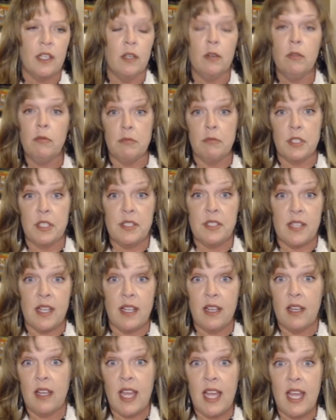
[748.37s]
Just
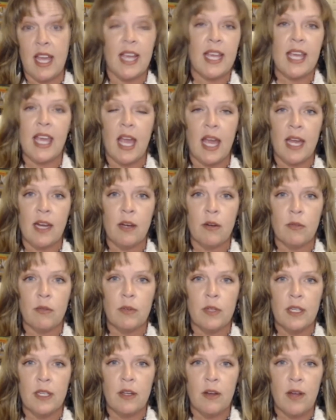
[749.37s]
say, okay, I don't
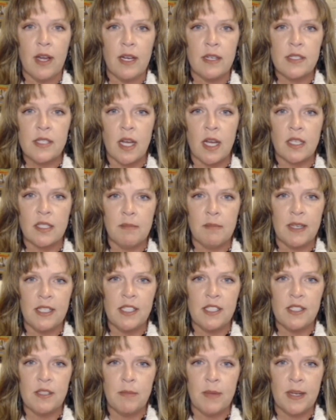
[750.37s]
really know how to talk to
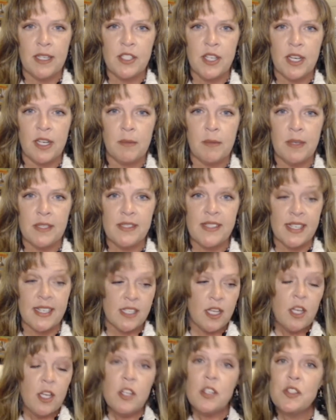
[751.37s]
my child about sex.
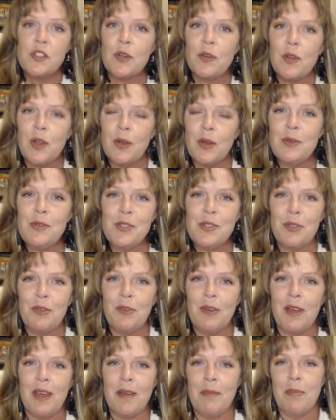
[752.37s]
So go
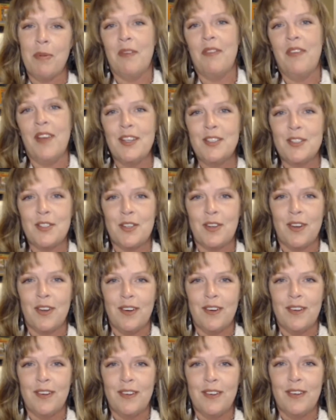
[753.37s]
to a professional,
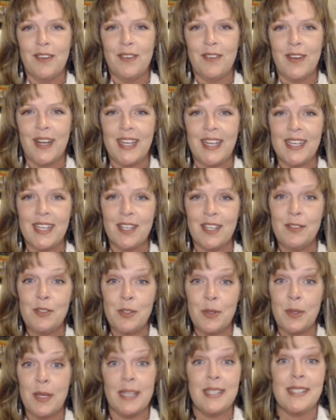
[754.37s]
right? Go
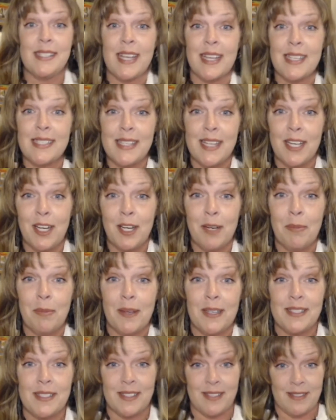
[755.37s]
to a sex
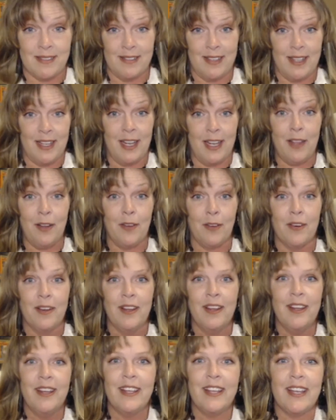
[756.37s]
therapist. Hello.
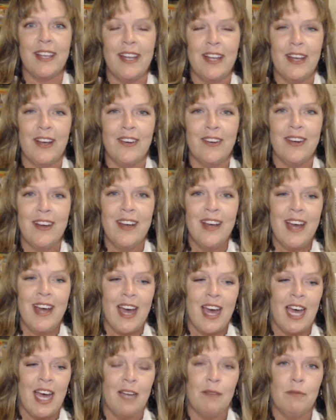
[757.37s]

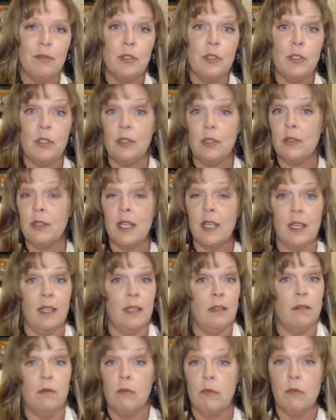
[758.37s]
You
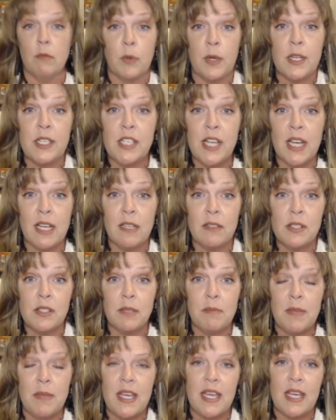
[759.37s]
can reach out to
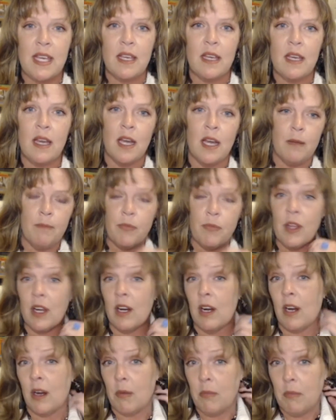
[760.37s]
me.
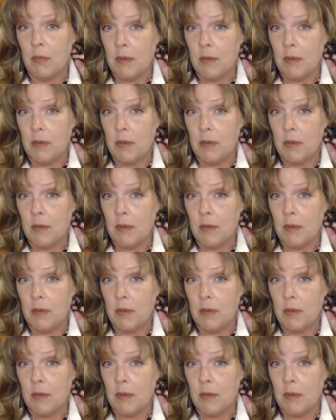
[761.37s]
There